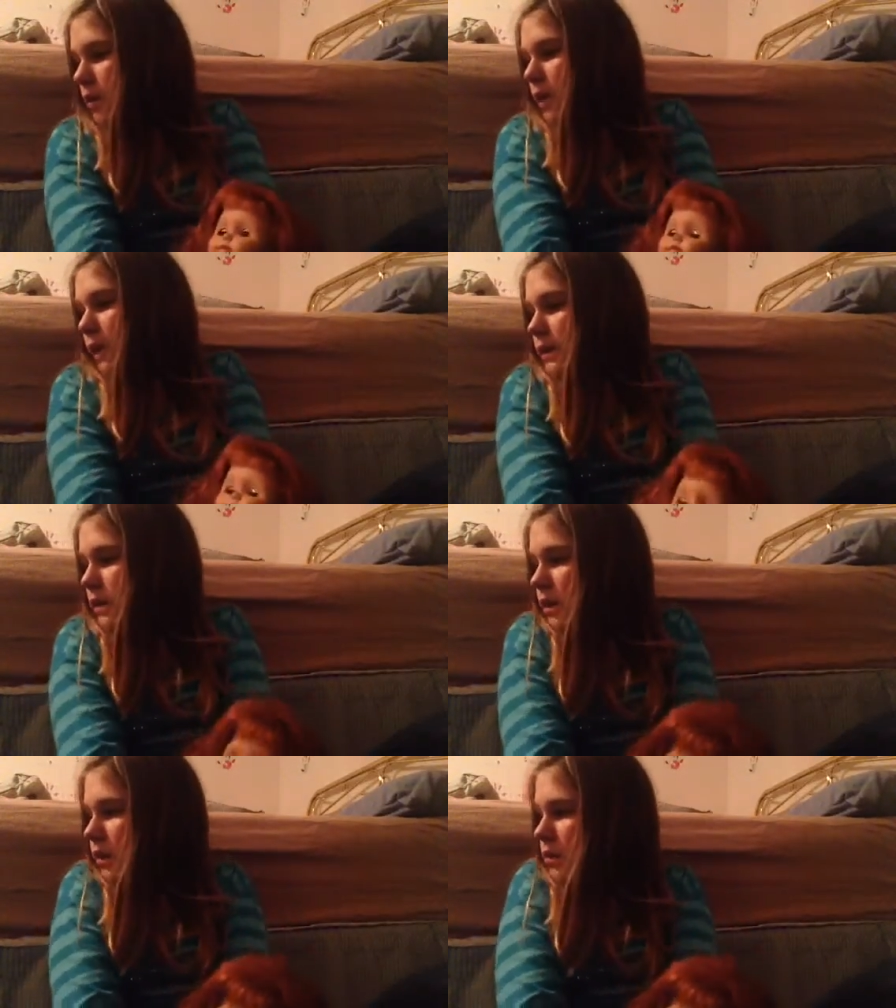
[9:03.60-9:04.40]
that's
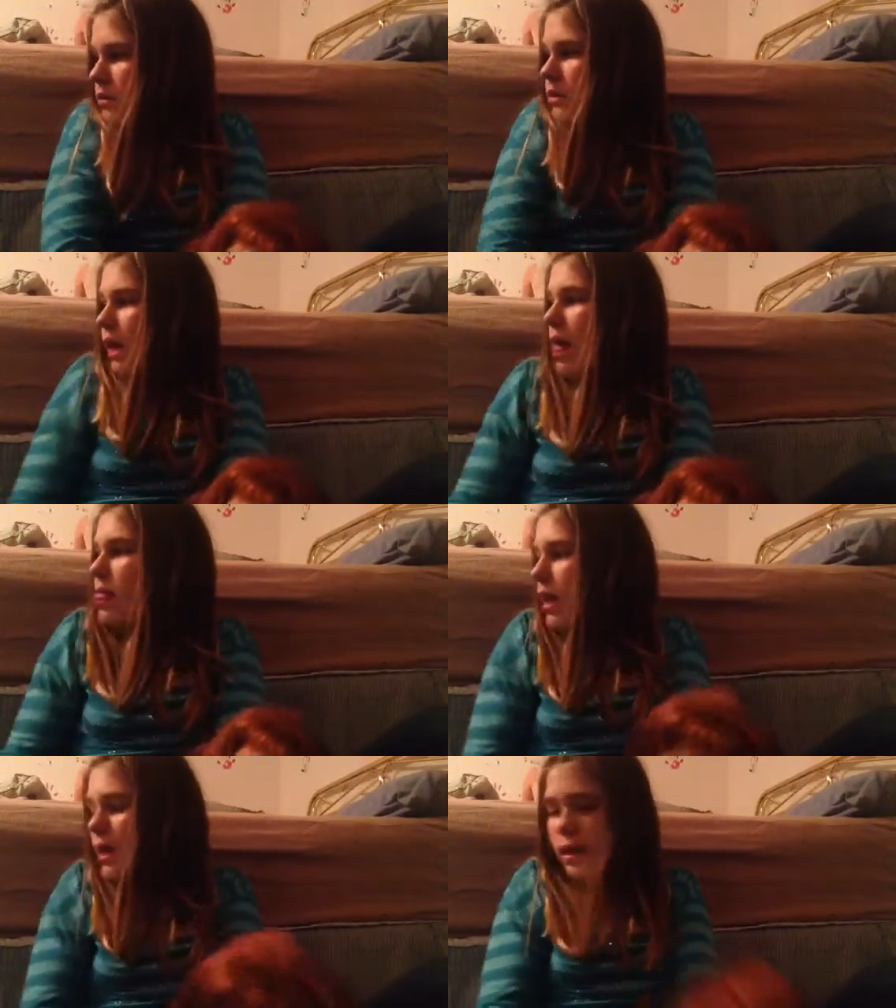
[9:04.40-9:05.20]
those.
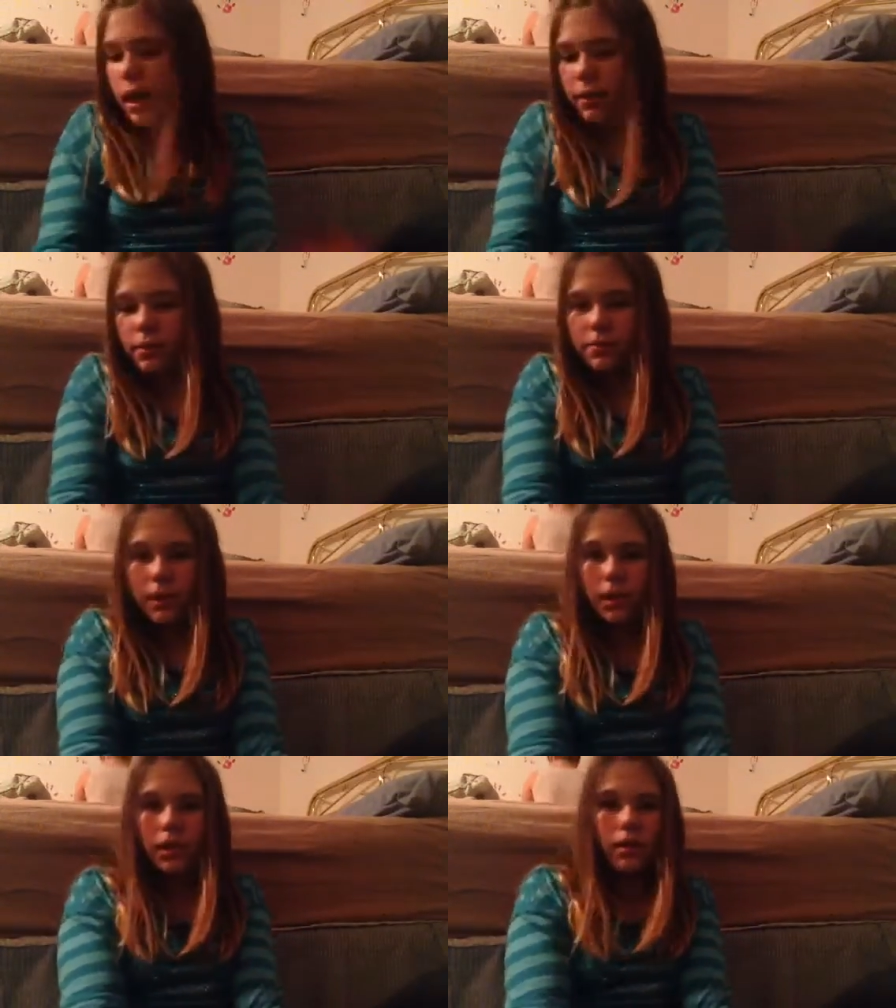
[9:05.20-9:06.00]
And then I will
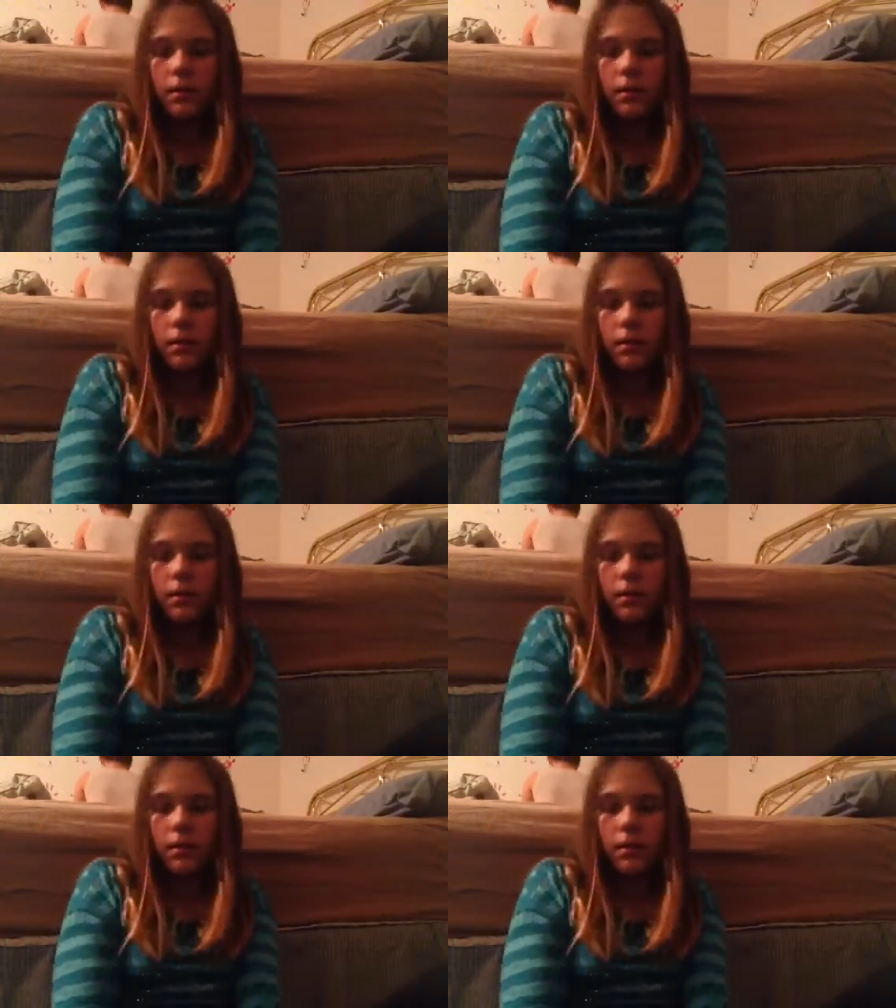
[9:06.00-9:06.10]
be